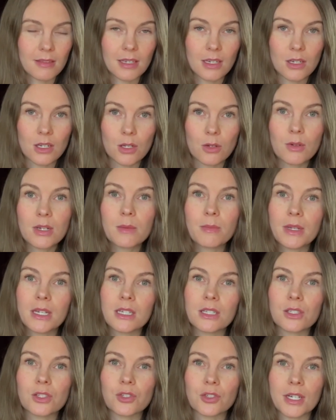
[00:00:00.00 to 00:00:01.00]
the new
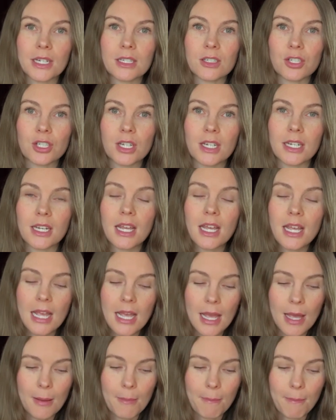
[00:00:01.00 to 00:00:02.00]
administration,
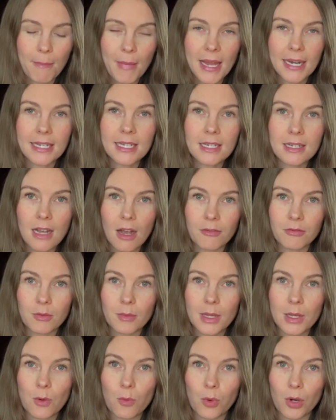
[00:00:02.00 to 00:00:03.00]
many
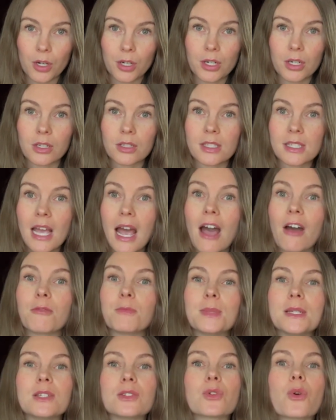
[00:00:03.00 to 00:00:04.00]
government workers have
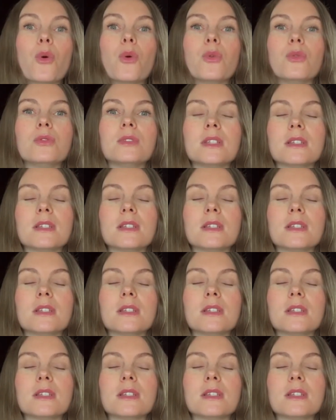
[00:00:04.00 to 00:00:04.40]
been told